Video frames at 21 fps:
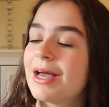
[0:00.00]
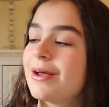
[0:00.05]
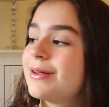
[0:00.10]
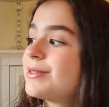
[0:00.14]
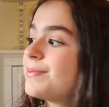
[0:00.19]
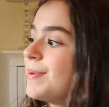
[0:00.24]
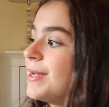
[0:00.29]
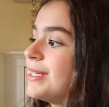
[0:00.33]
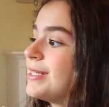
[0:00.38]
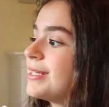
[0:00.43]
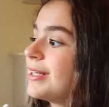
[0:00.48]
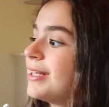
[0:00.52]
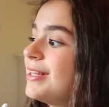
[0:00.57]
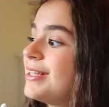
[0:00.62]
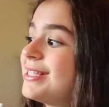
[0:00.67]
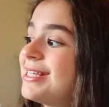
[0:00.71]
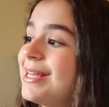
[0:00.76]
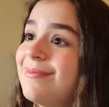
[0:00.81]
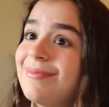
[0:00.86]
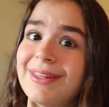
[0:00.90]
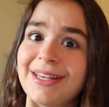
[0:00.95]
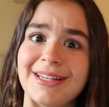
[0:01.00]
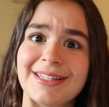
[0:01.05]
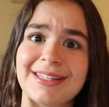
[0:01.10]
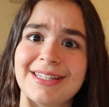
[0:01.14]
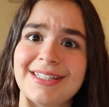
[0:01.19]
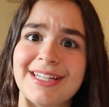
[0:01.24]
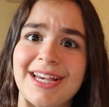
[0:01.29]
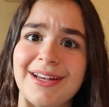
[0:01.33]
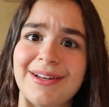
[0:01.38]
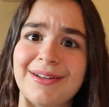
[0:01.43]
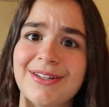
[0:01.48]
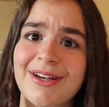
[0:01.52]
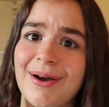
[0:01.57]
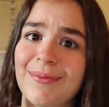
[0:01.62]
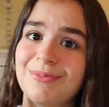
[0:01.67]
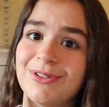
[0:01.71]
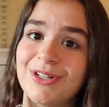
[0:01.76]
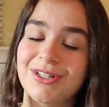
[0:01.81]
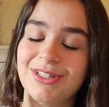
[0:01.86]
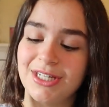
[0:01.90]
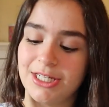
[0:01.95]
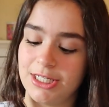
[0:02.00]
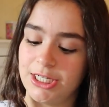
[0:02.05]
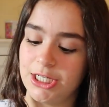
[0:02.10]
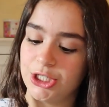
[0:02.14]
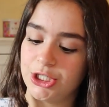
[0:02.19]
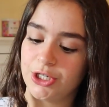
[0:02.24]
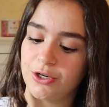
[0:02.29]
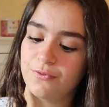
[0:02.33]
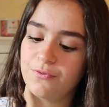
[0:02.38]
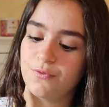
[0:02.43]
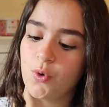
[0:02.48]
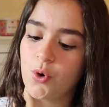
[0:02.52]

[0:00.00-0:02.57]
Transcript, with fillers: That's basically the same thing as the tank top, just in t-shirt